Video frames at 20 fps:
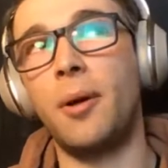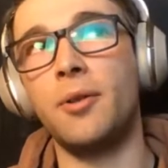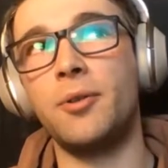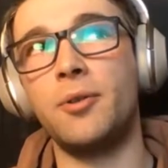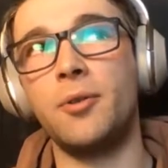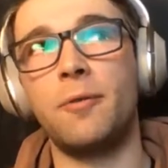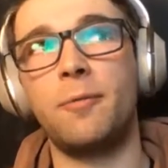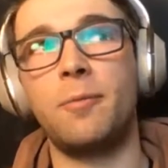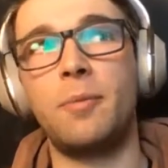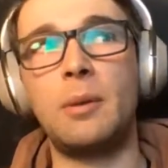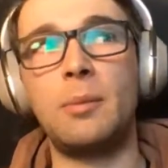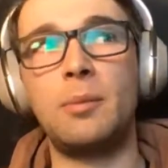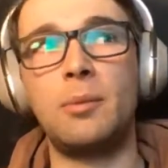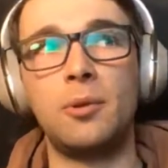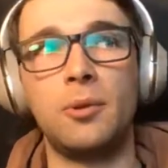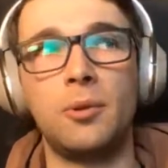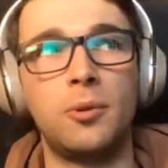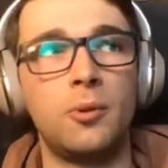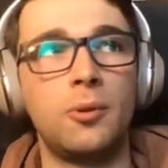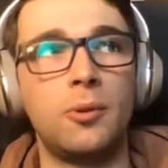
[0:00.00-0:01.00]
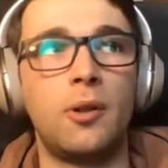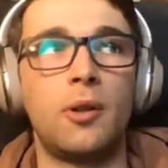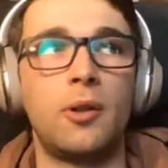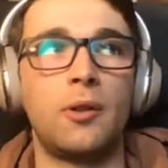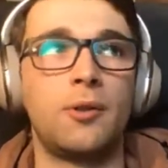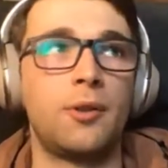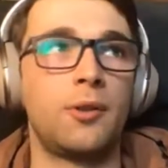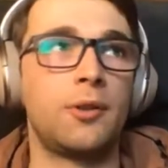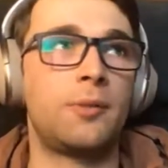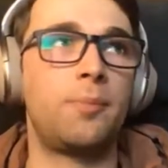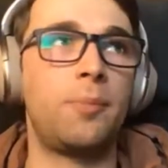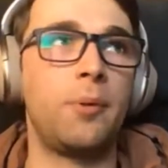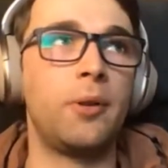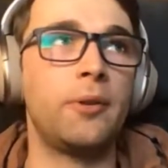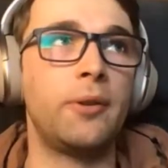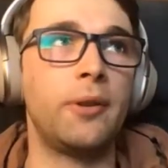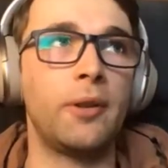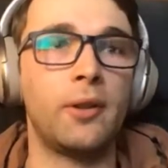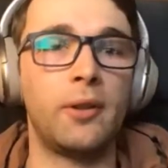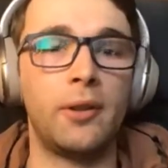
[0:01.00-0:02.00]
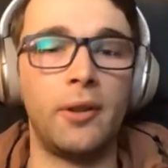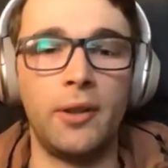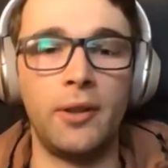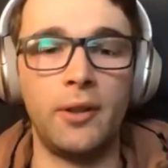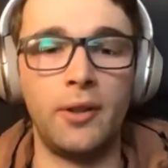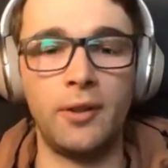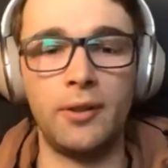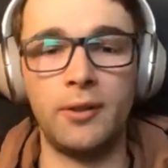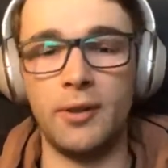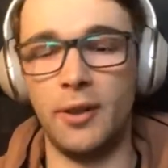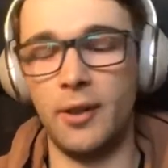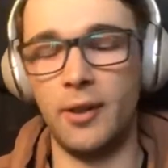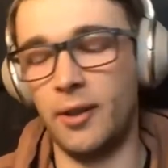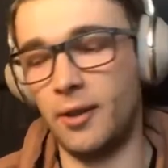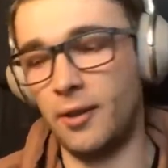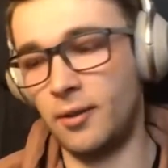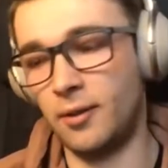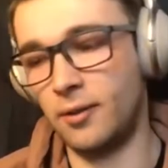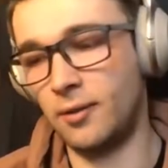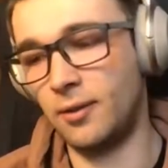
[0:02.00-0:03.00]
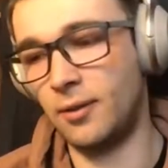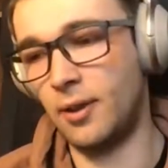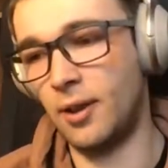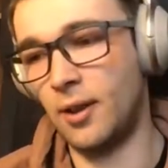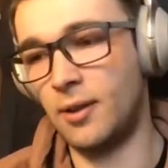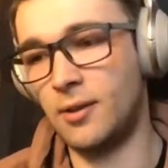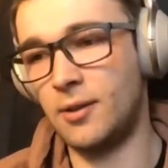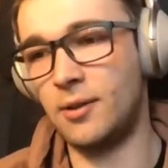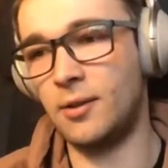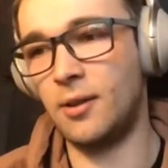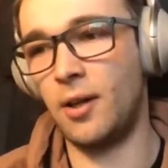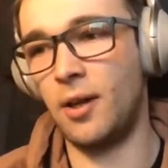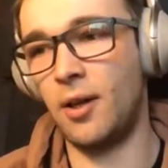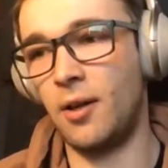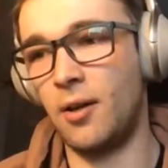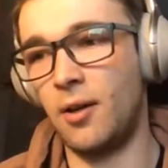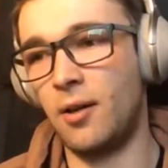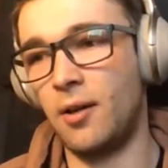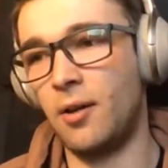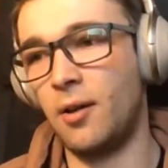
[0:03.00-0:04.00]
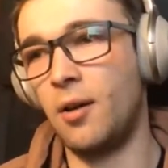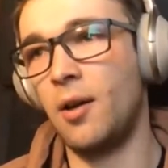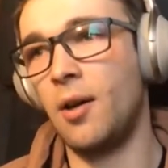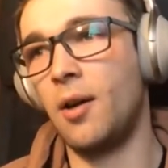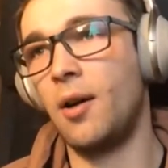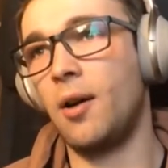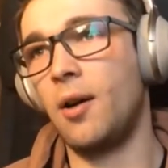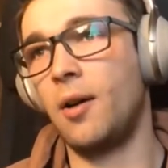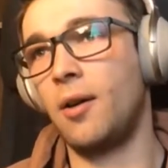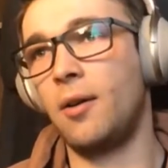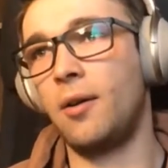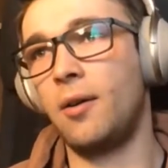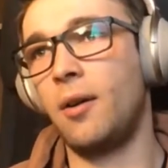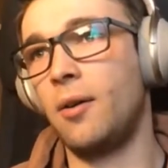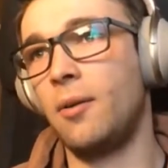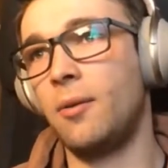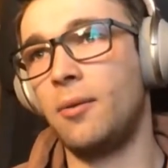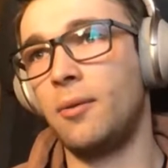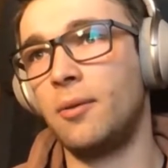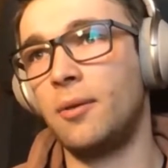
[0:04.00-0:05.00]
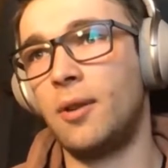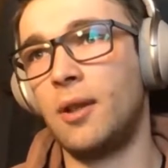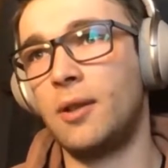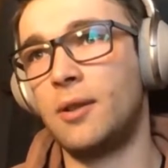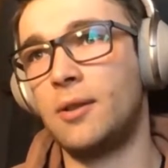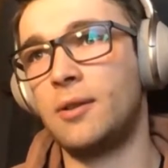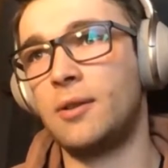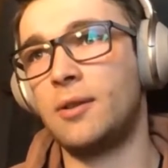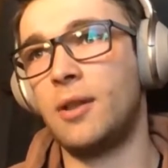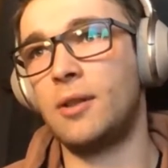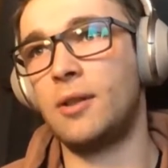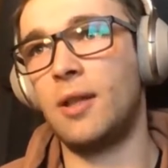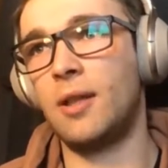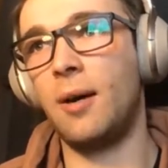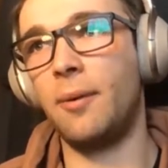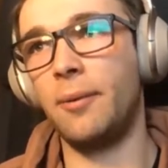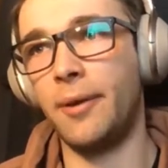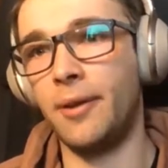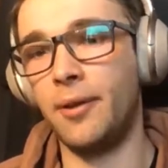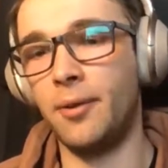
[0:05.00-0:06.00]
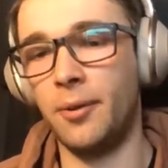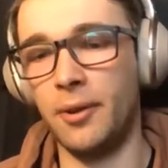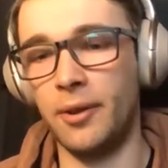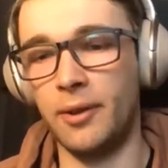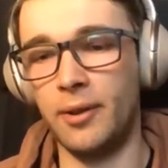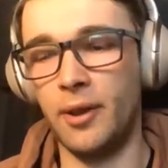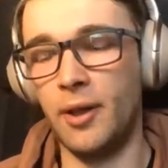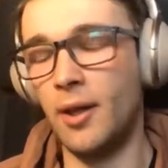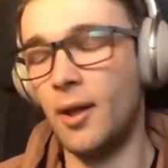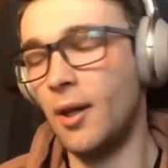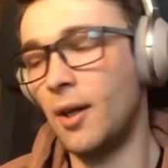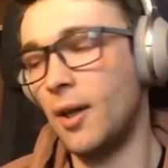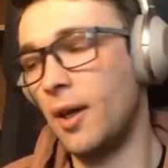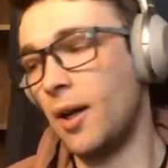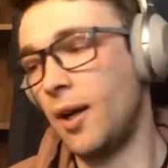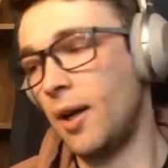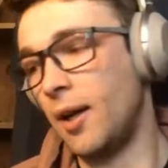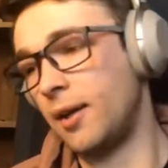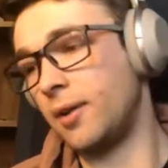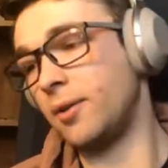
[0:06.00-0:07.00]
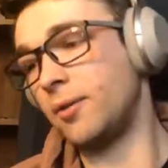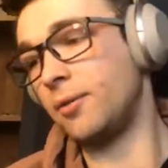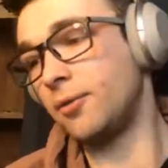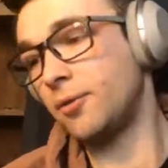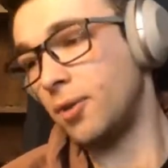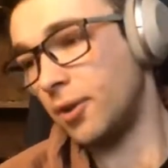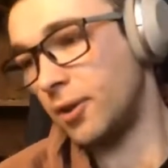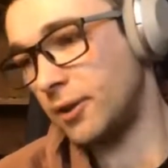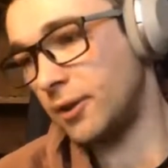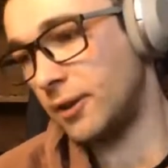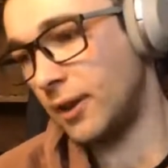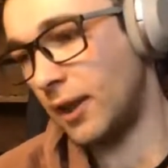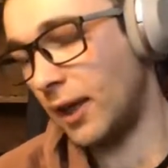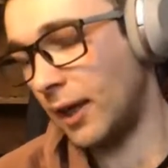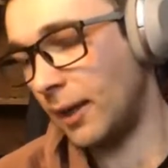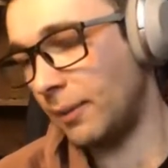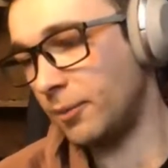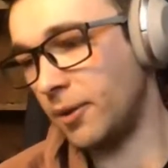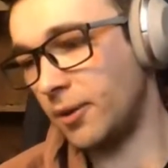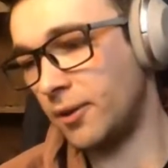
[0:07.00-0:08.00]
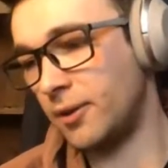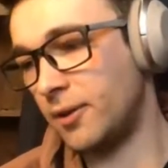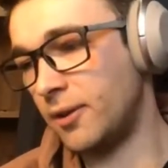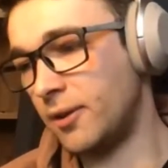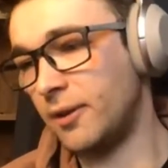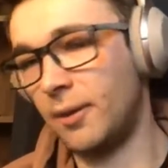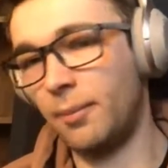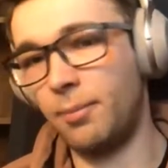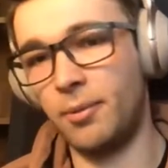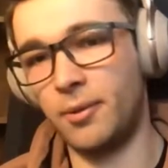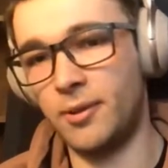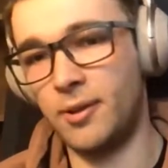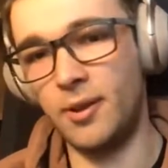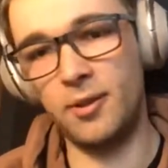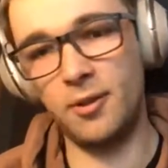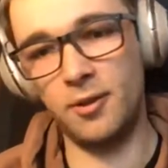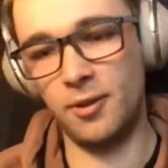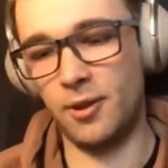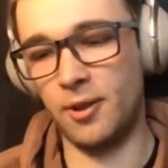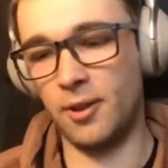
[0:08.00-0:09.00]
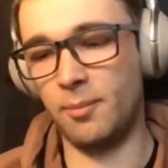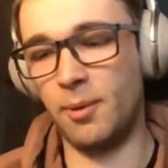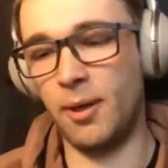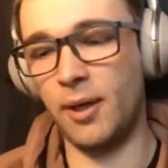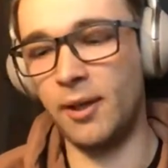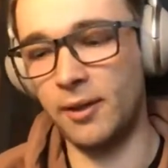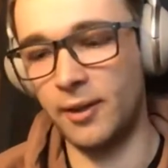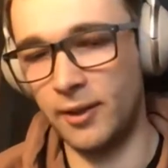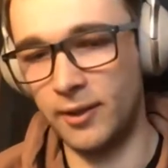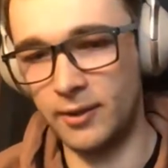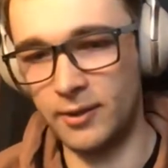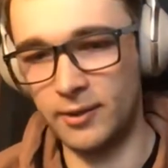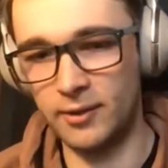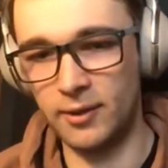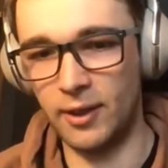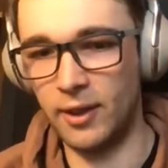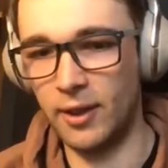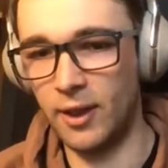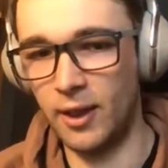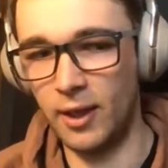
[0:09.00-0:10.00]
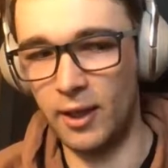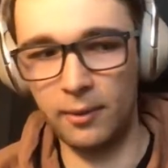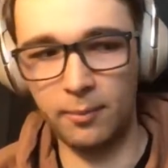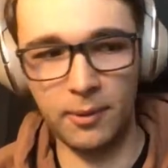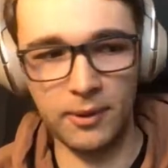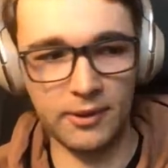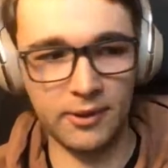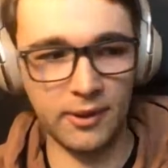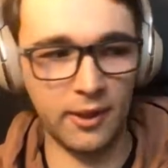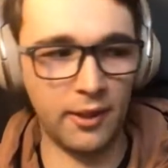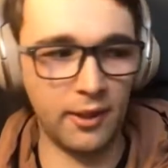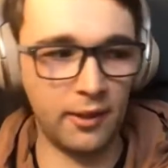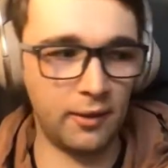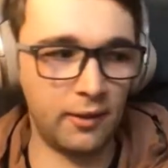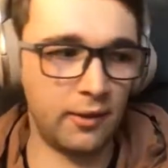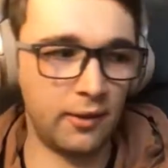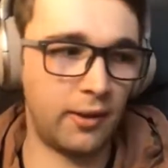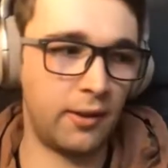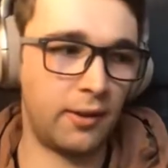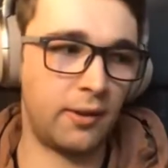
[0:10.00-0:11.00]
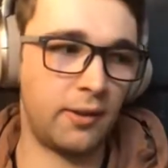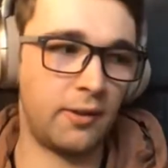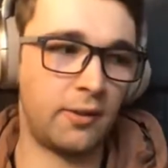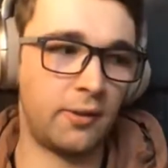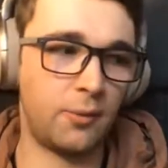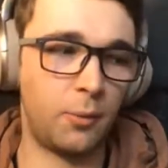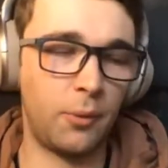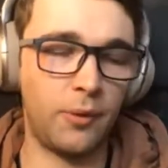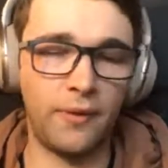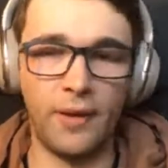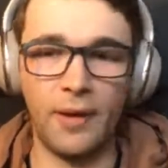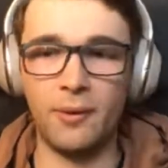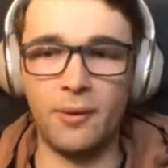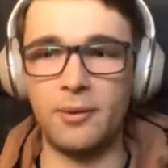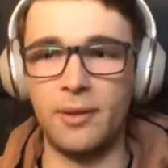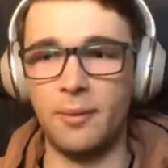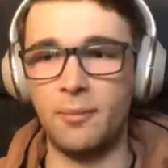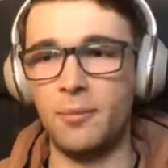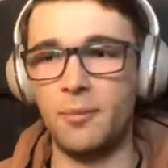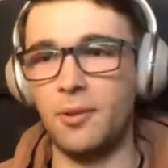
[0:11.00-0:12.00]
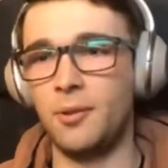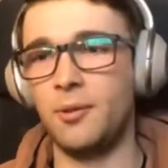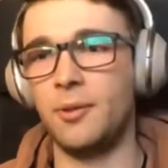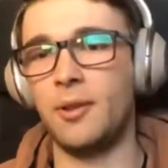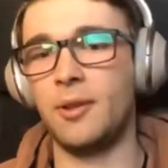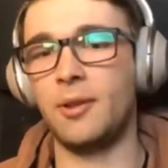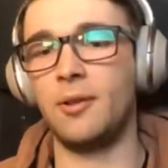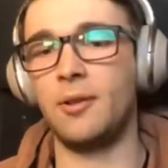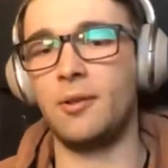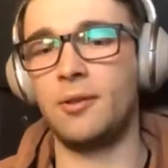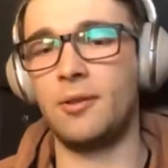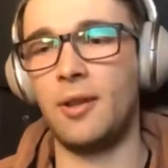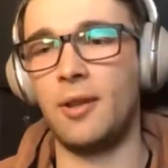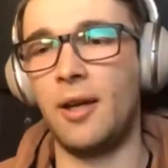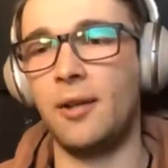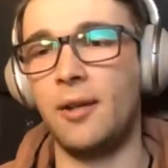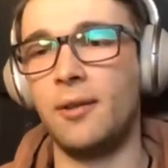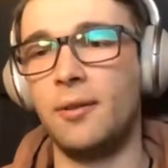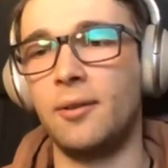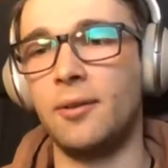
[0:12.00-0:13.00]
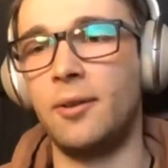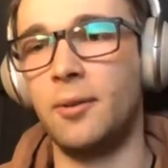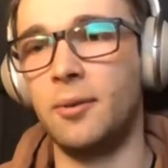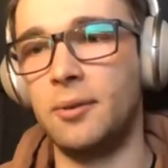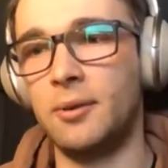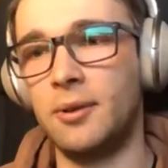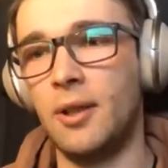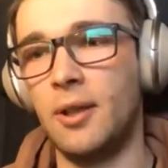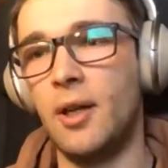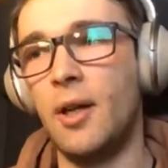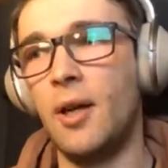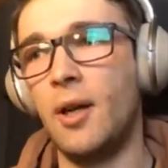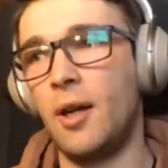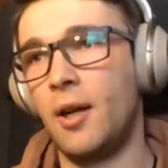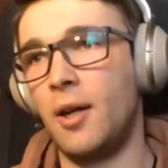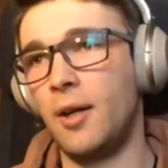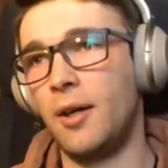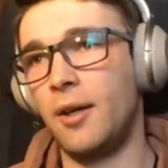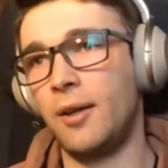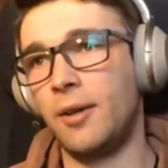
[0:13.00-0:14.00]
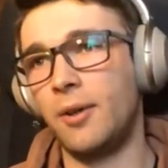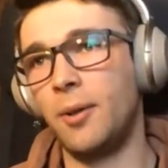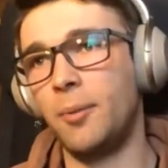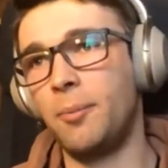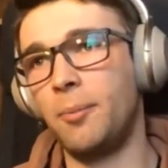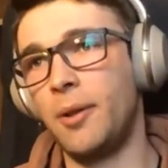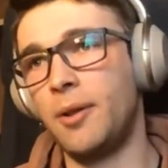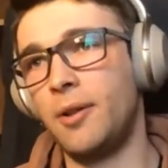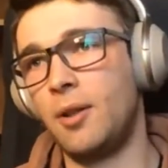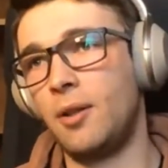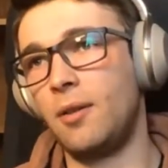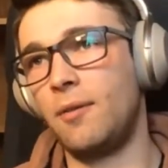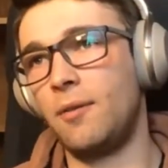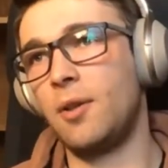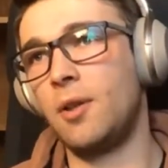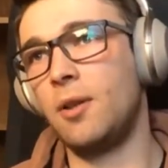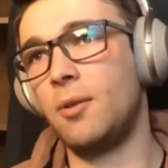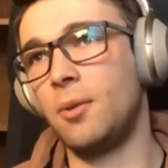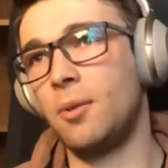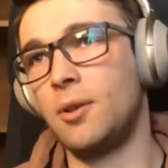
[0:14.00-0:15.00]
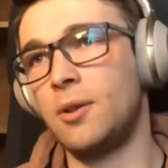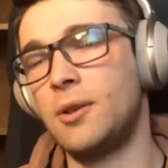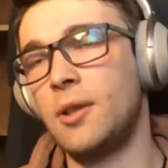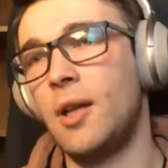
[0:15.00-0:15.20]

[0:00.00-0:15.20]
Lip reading: of people who are just building links, and that's their, you know, that's how they do it. And of course, I am not the positioning backlinks. They help as hell, and without them, you cannot tackle those higher competitive keywords.